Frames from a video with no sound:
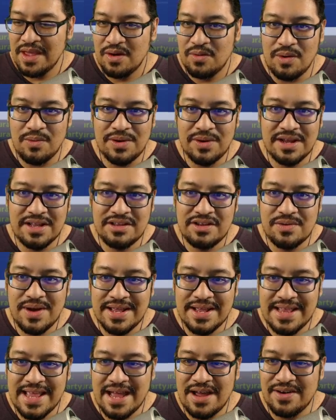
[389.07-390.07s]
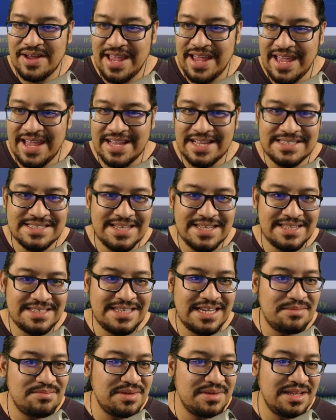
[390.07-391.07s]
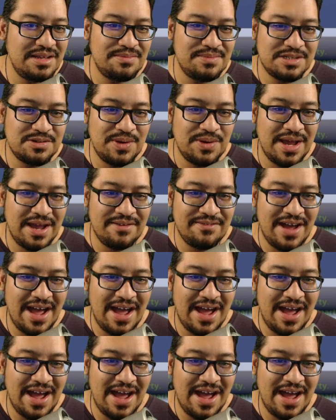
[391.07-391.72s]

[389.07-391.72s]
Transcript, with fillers: what we're gonna do right now is let's see how many much we have.